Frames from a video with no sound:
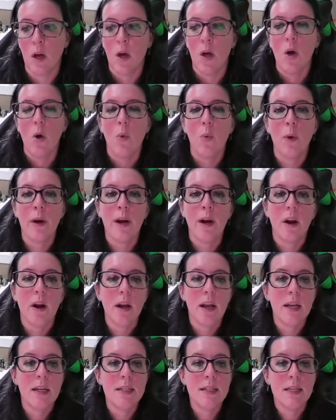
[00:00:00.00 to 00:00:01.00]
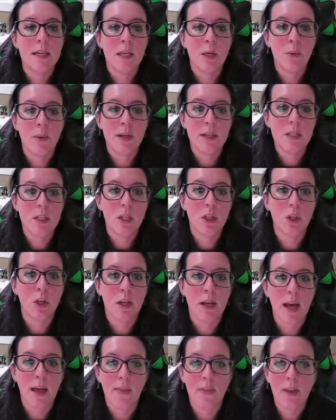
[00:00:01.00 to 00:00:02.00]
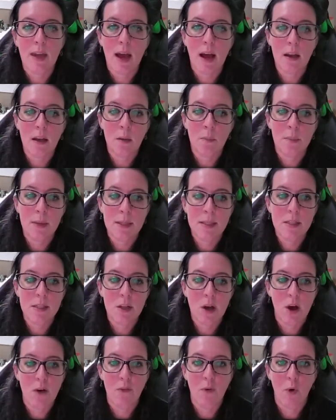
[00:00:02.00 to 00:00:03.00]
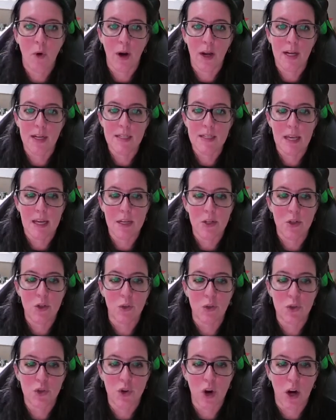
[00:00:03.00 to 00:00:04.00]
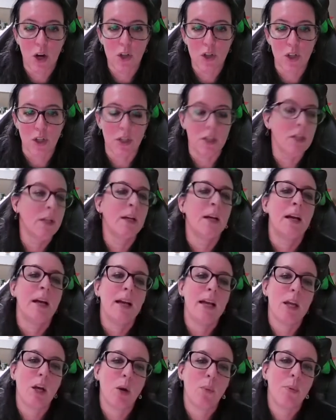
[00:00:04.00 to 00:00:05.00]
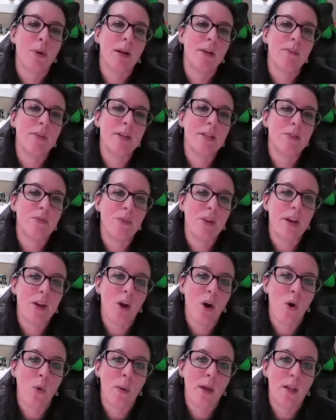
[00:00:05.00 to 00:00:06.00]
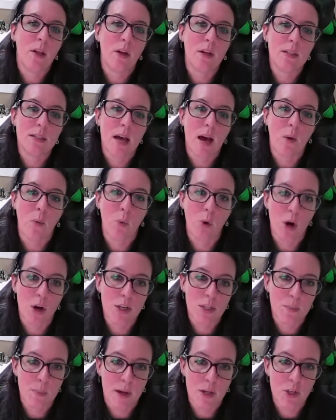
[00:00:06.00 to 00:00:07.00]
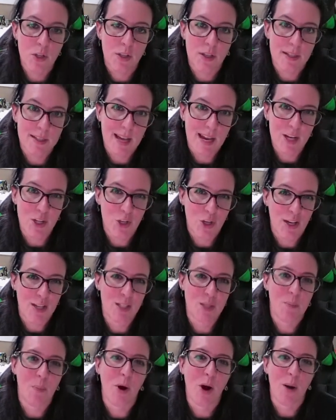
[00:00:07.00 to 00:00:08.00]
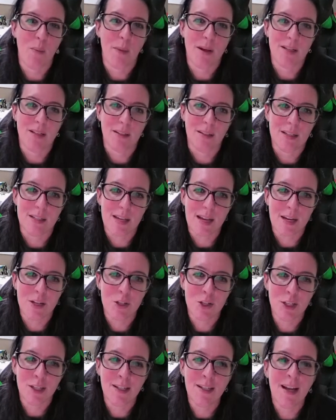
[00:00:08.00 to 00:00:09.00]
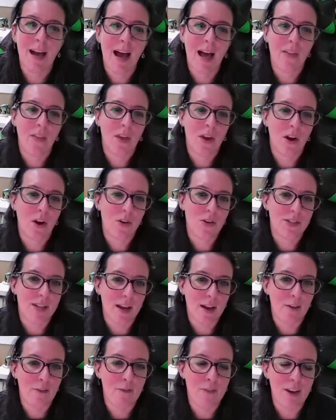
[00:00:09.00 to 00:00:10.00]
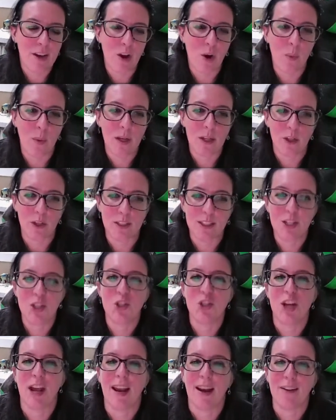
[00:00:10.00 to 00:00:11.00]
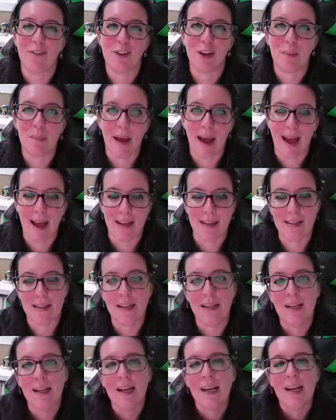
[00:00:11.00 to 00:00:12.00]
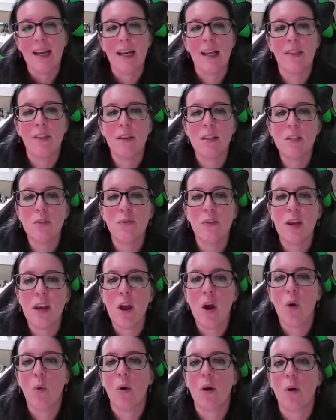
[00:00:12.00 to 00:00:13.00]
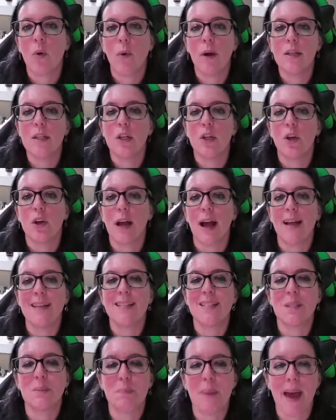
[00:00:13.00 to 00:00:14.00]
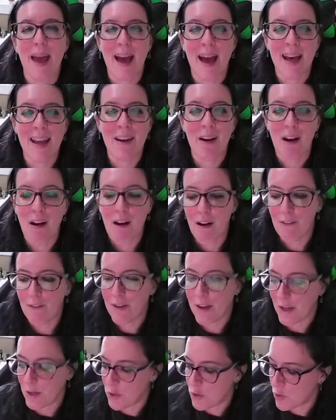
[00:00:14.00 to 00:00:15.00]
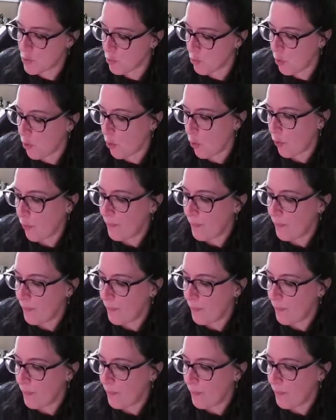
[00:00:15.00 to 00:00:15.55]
We are continuing to look at the elements of organizational structure. In our previous video, we looked at work specialization and departmentalization, and then our second video, we looked at chain of command. In this video, we're going to look at span of control.